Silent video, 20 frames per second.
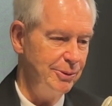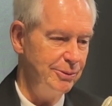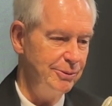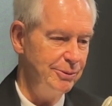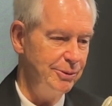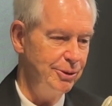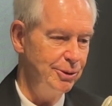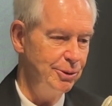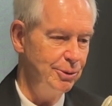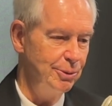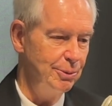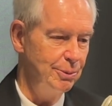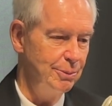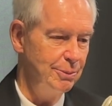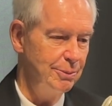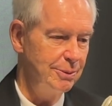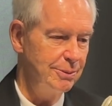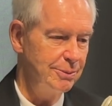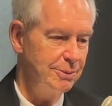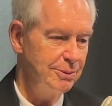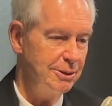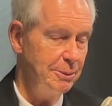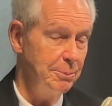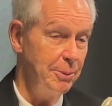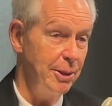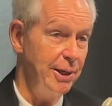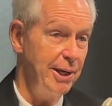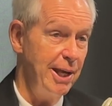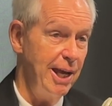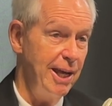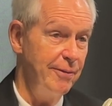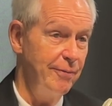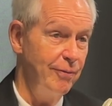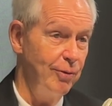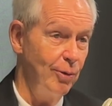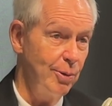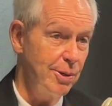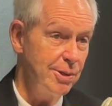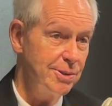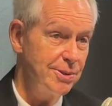knew some of the
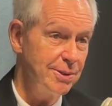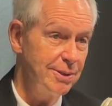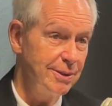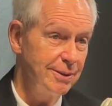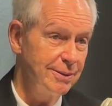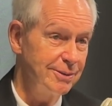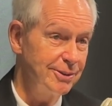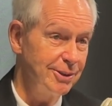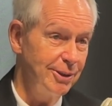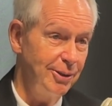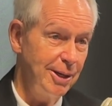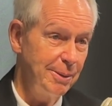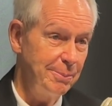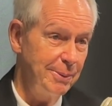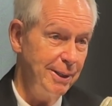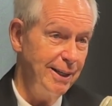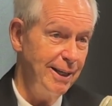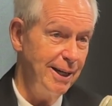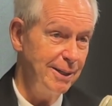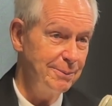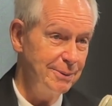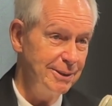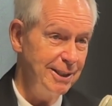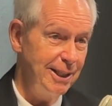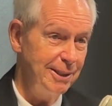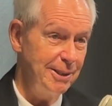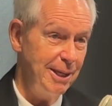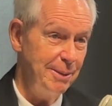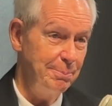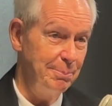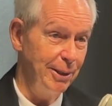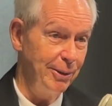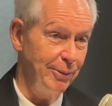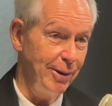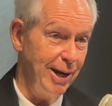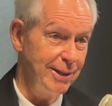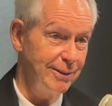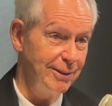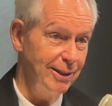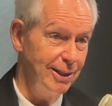Danforth. So, I mean, had been
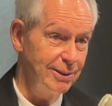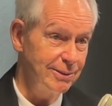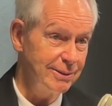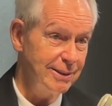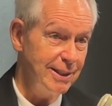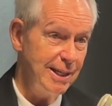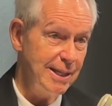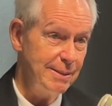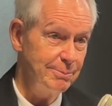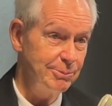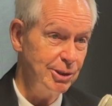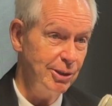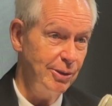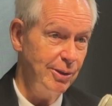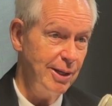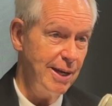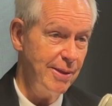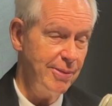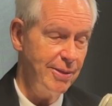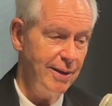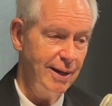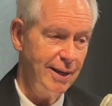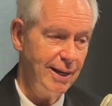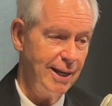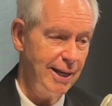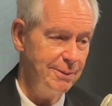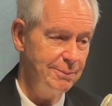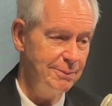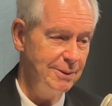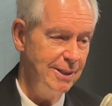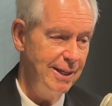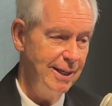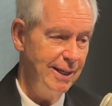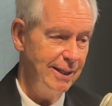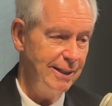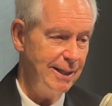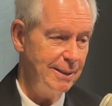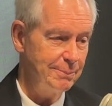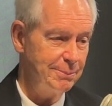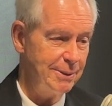around a long time, so I thought
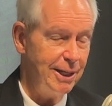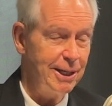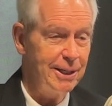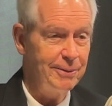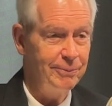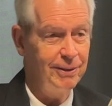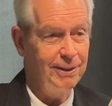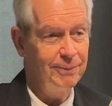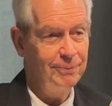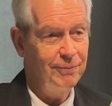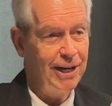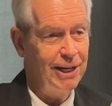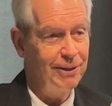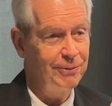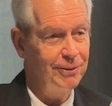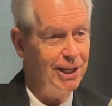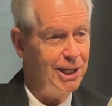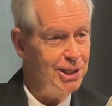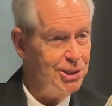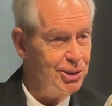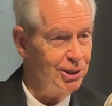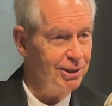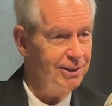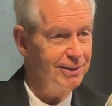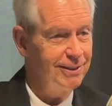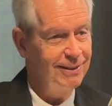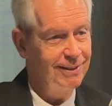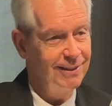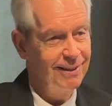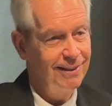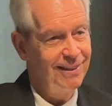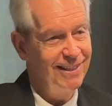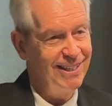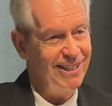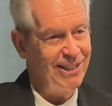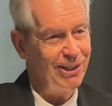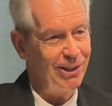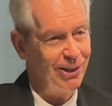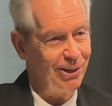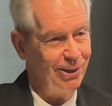I'm kind of a foundation
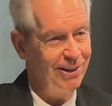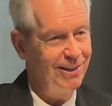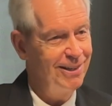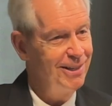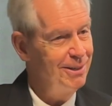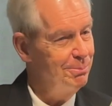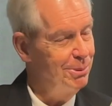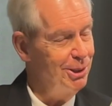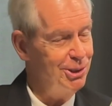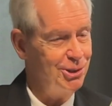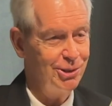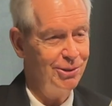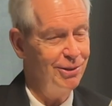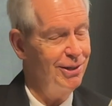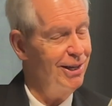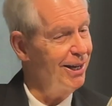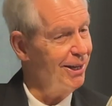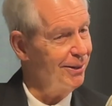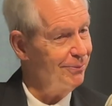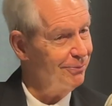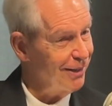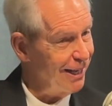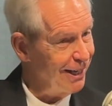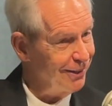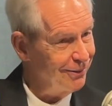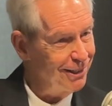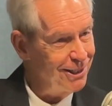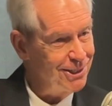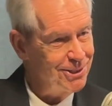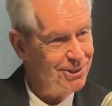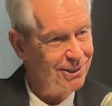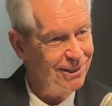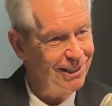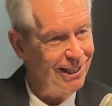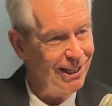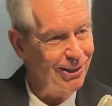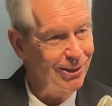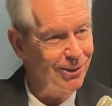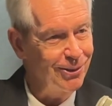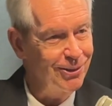here, but you're not a foundation.
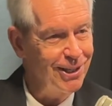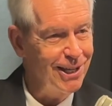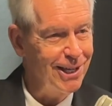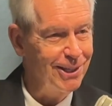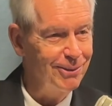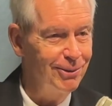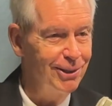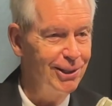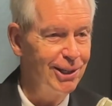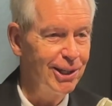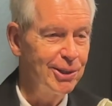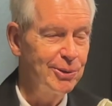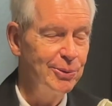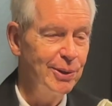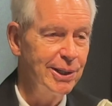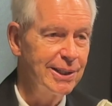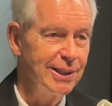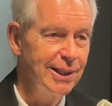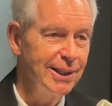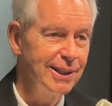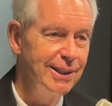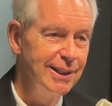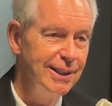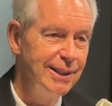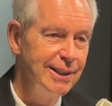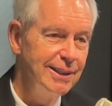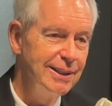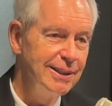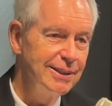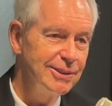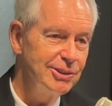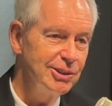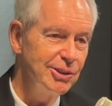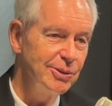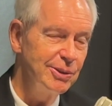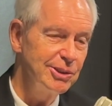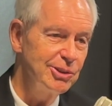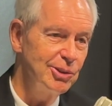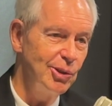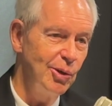I learned that really quickly.
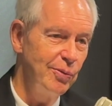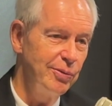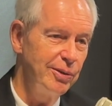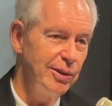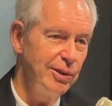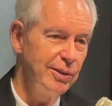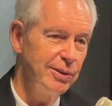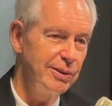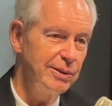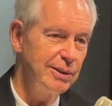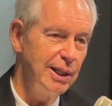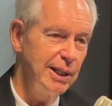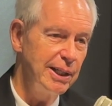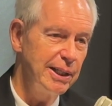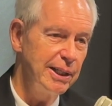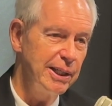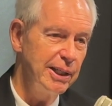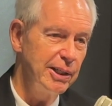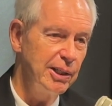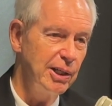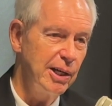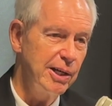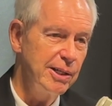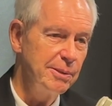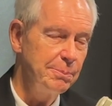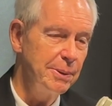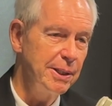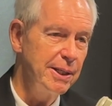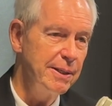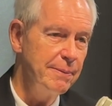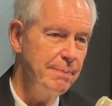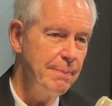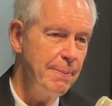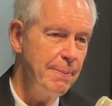So it's over in a heartbeat.